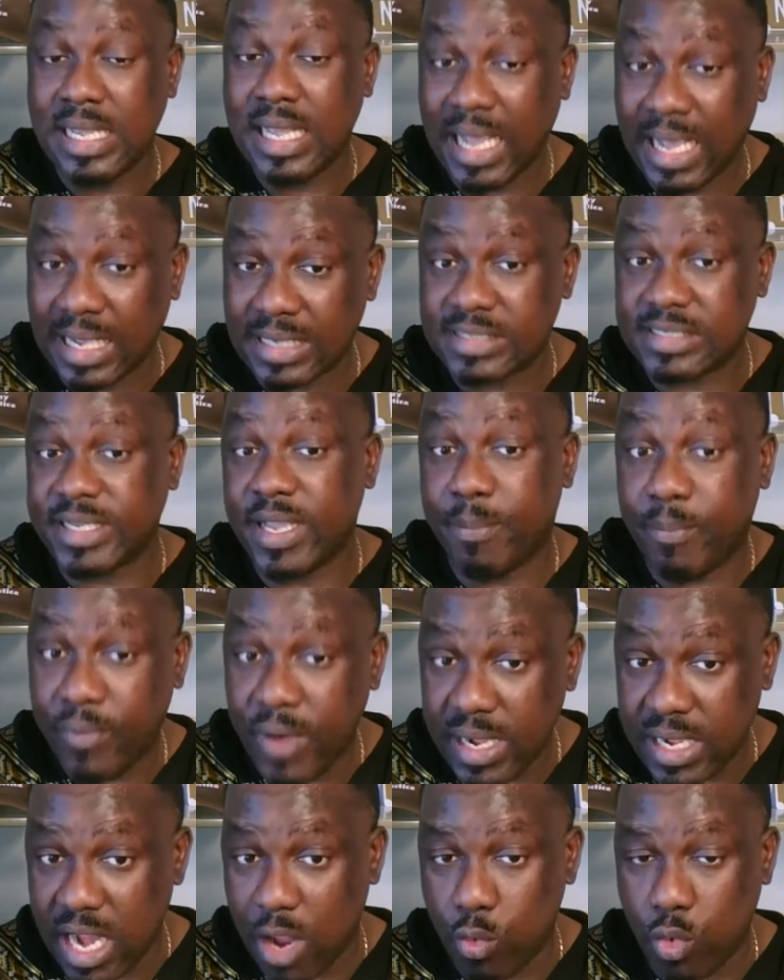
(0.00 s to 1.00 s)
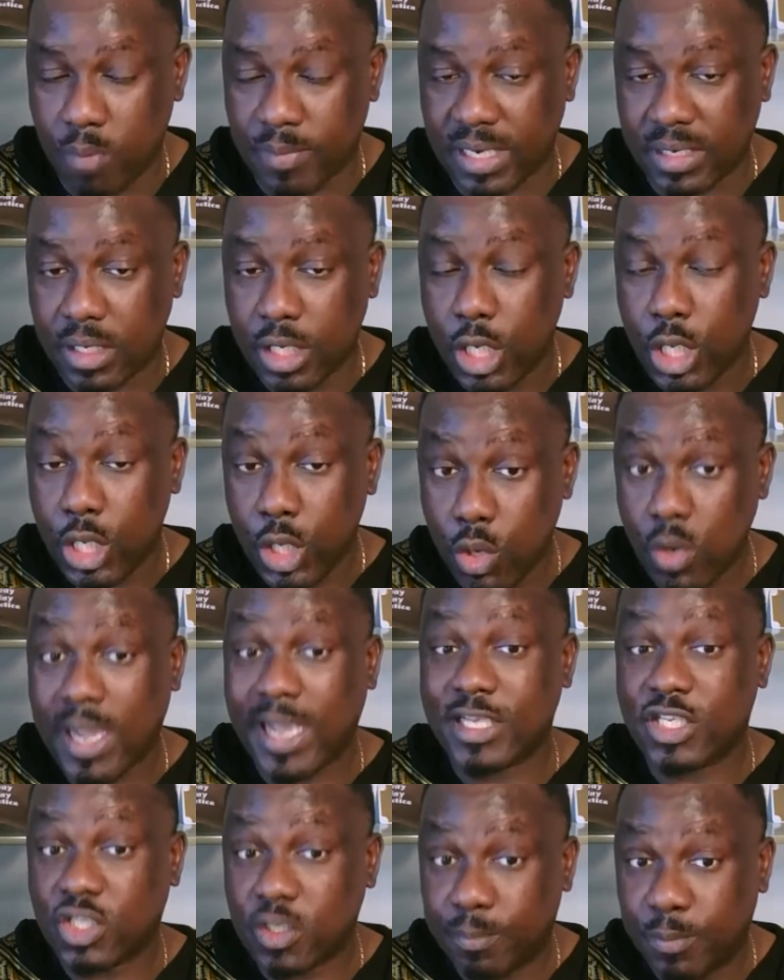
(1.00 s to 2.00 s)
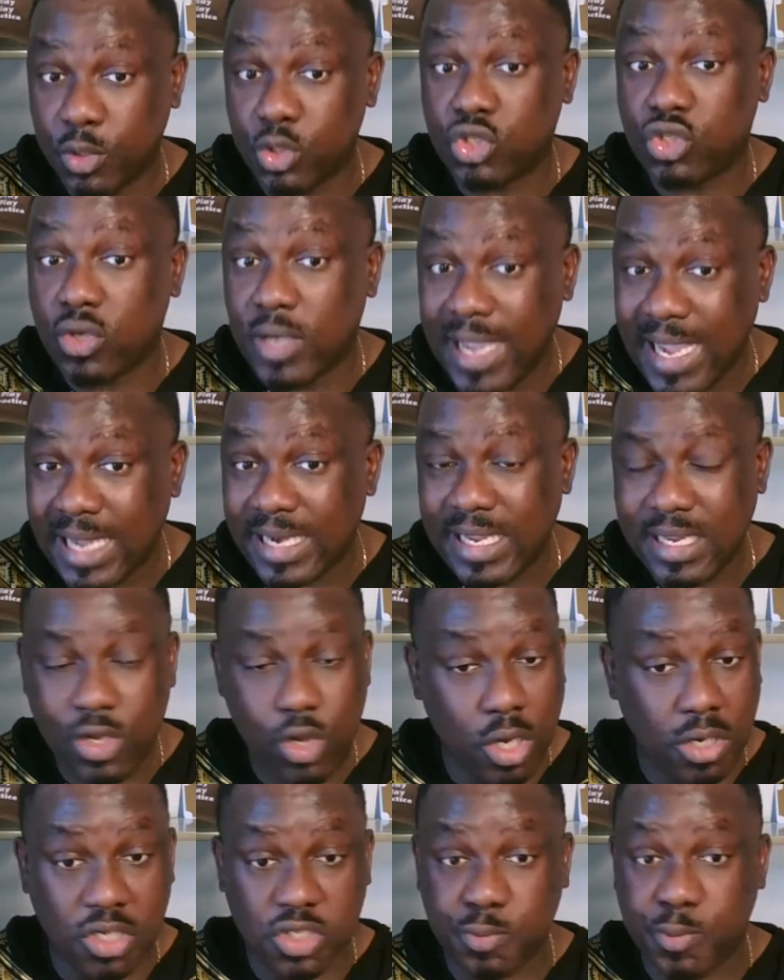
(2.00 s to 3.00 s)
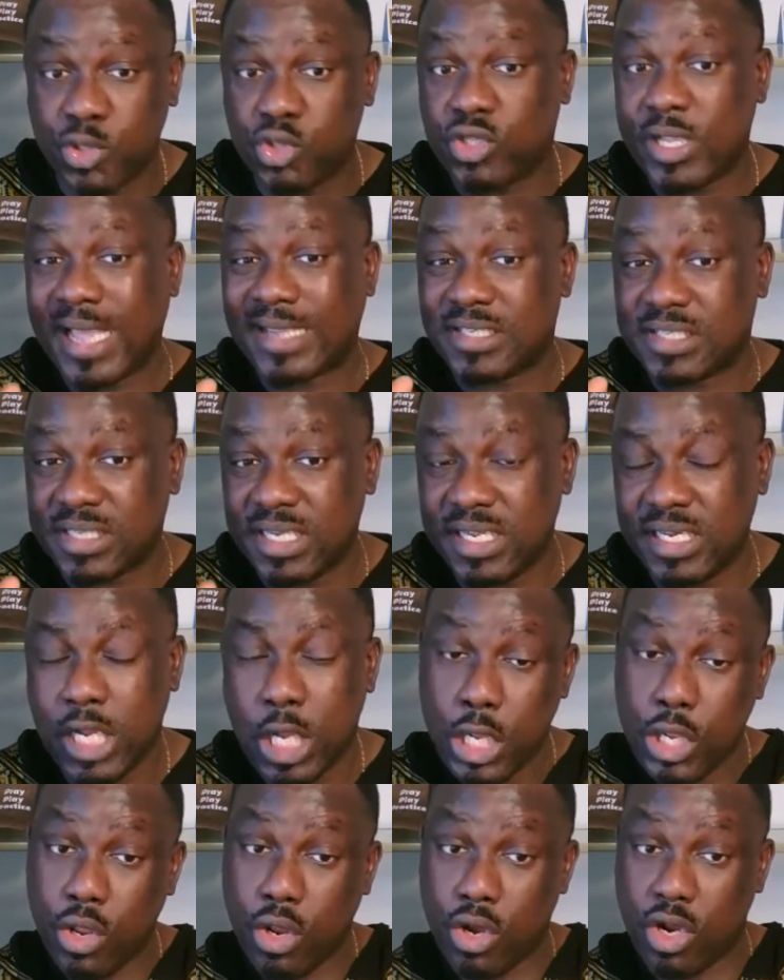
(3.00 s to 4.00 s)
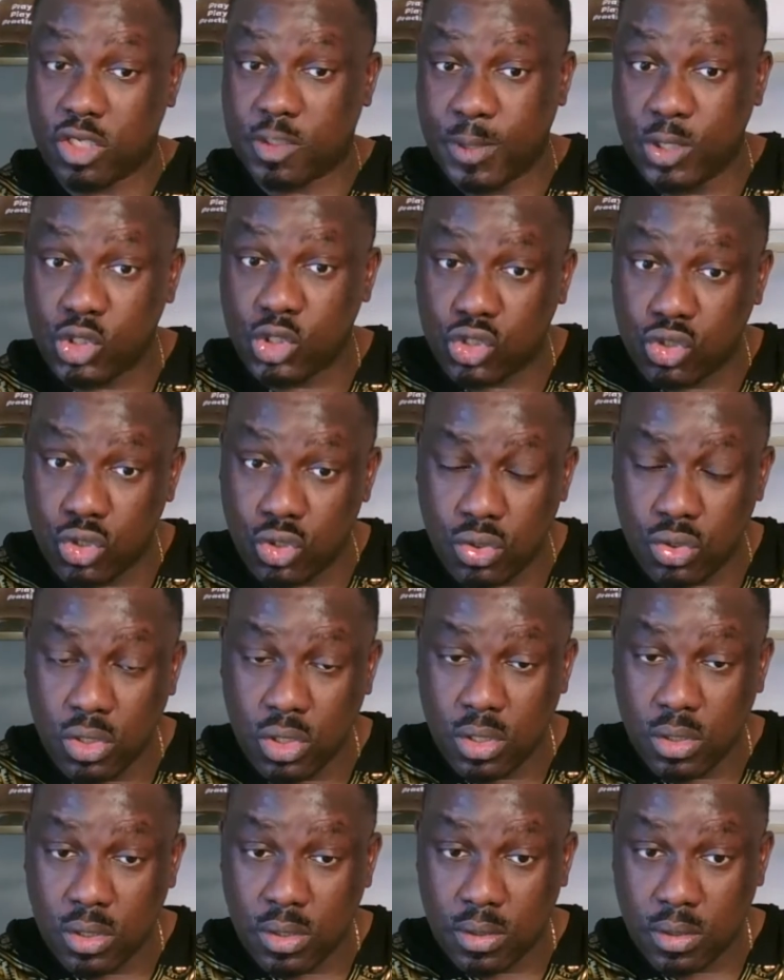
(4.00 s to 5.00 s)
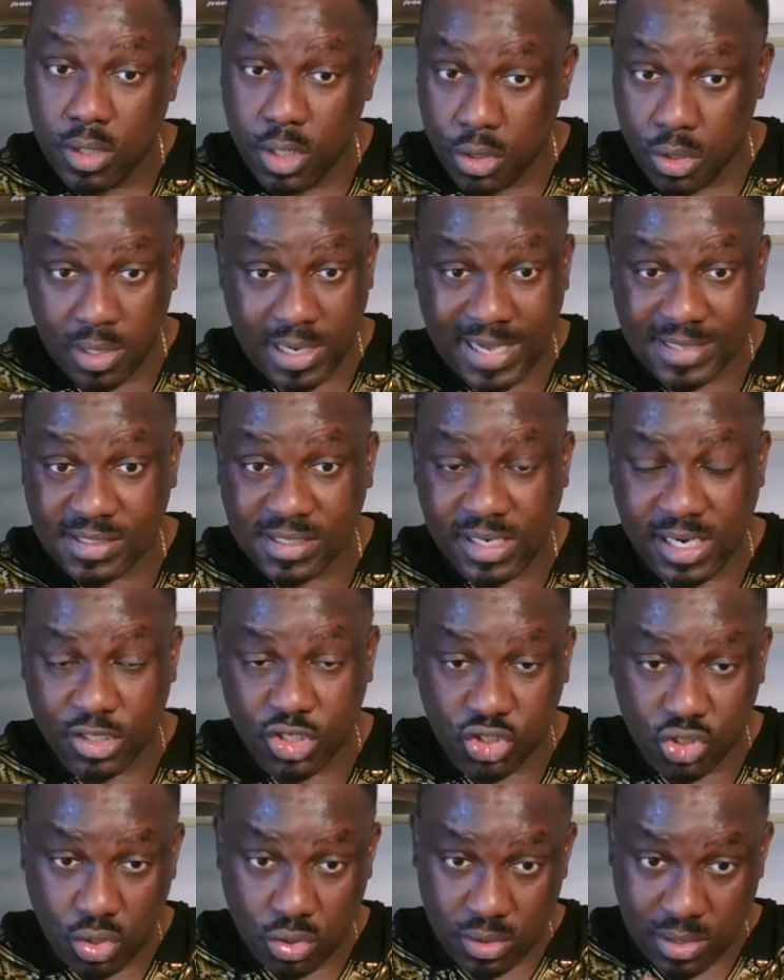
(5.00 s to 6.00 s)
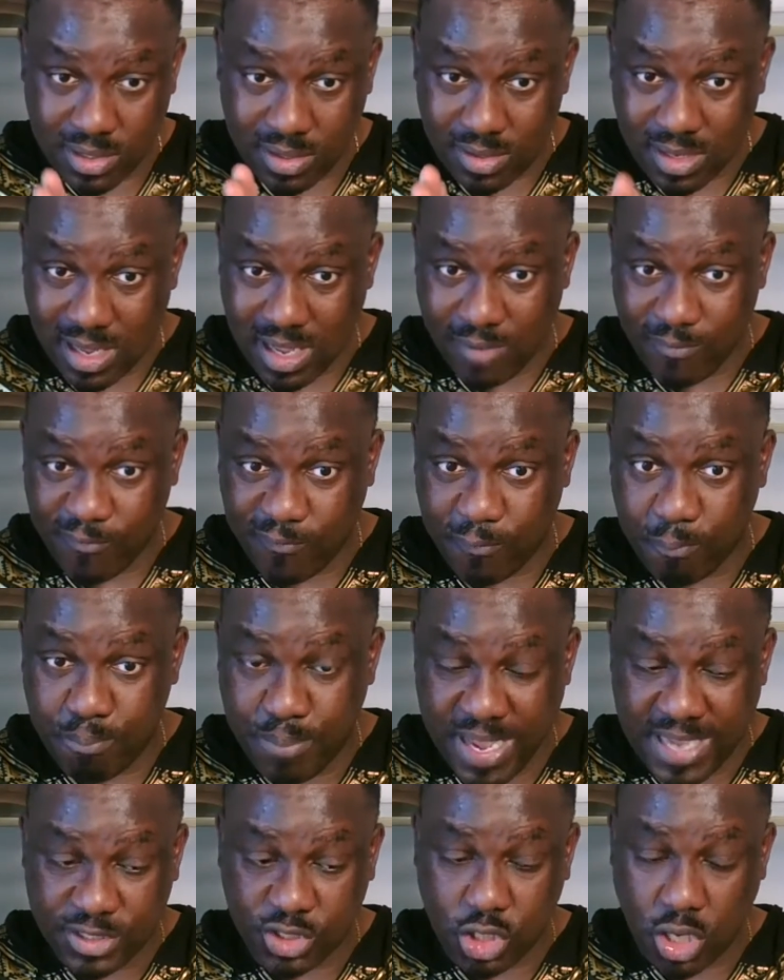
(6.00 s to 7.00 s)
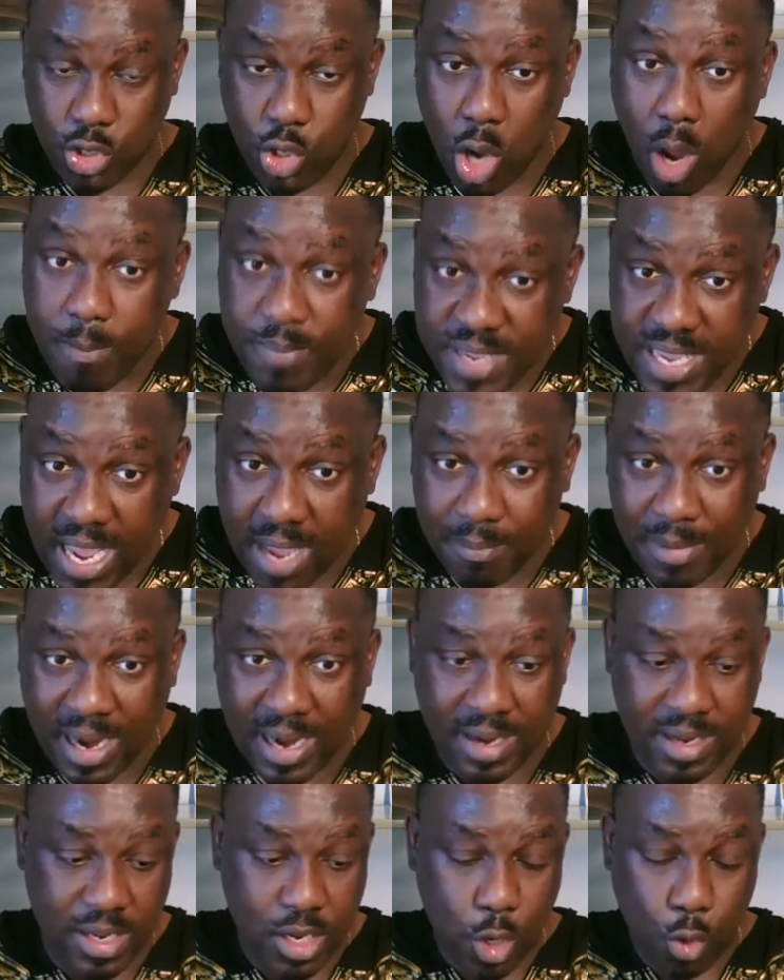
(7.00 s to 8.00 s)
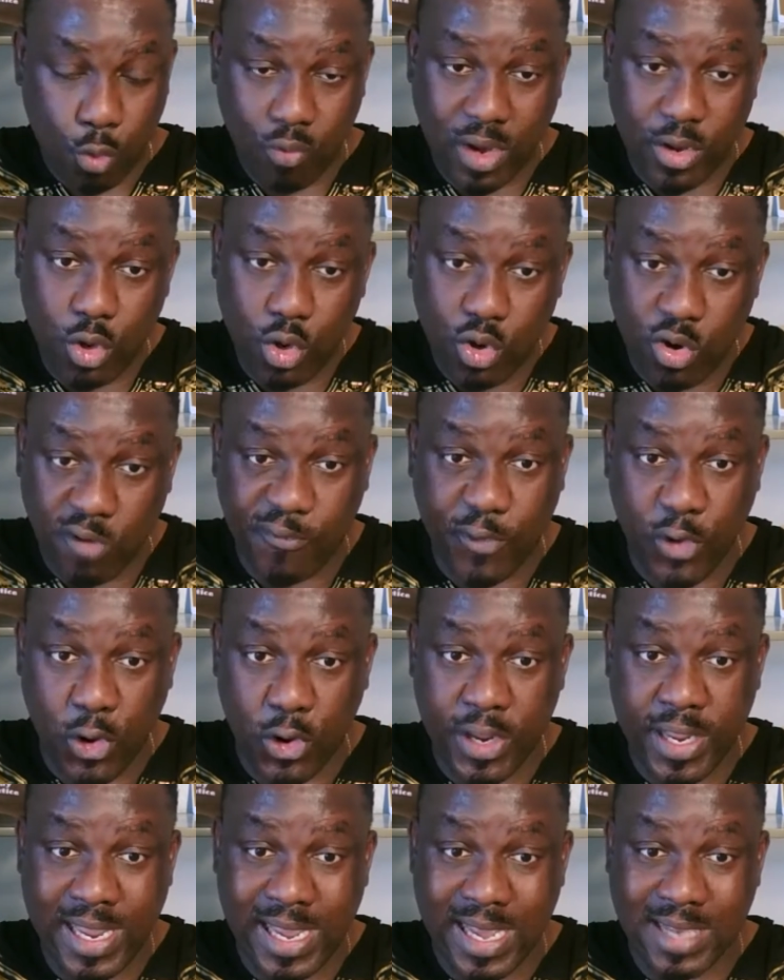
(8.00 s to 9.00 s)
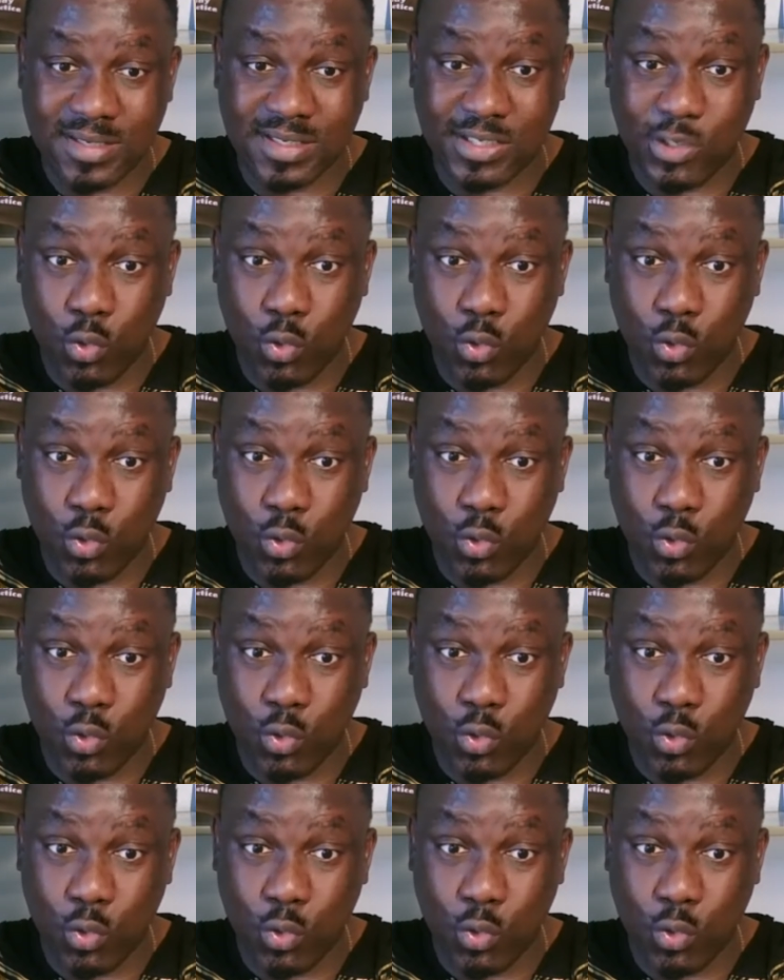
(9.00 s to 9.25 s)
as a pregnant woman. You are supposed to add it. You're not supposed to exceed. You're not supposed to, lessen it. So based on your BMI, when you go for your ANC,